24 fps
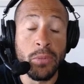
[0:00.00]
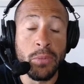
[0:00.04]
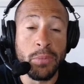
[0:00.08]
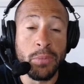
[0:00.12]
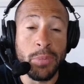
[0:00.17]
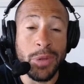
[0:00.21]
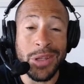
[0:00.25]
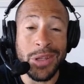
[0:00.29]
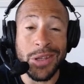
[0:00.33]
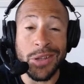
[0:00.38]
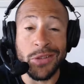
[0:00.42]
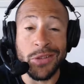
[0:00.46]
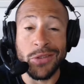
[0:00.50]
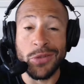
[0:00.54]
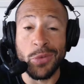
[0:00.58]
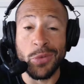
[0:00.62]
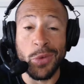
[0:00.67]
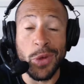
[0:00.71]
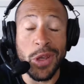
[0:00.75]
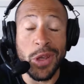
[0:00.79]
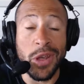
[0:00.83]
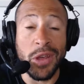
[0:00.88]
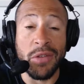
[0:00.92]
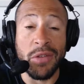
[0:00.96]
Because
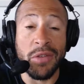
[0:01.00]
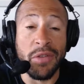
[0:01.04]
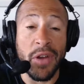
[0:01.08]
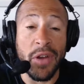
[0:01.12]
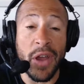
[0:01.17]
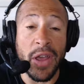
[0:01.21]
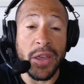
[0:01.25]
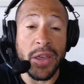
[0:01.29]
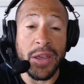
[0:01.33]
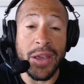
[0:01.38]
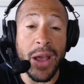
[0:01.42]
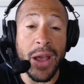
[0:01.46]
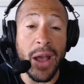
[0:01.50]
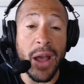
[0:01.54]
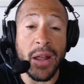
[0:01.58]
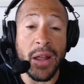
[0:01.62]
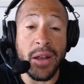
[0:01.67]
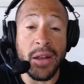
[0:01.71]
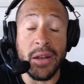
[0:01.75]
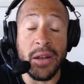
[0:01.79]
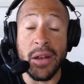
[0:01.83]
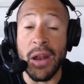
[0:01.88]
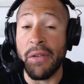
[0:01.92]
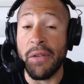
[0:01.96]
we could find God
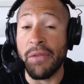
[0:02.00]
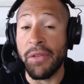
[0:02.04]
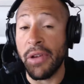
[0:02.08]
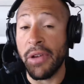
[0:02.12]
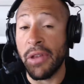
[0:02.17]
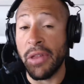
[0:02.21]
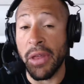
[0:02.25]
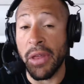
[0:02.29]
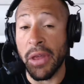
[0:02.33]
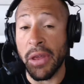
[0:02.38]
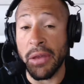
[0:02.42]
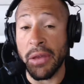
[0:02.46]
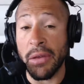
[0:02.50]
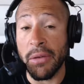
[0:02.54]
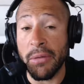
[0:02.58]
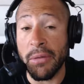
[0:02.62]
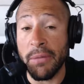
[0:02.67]
in everything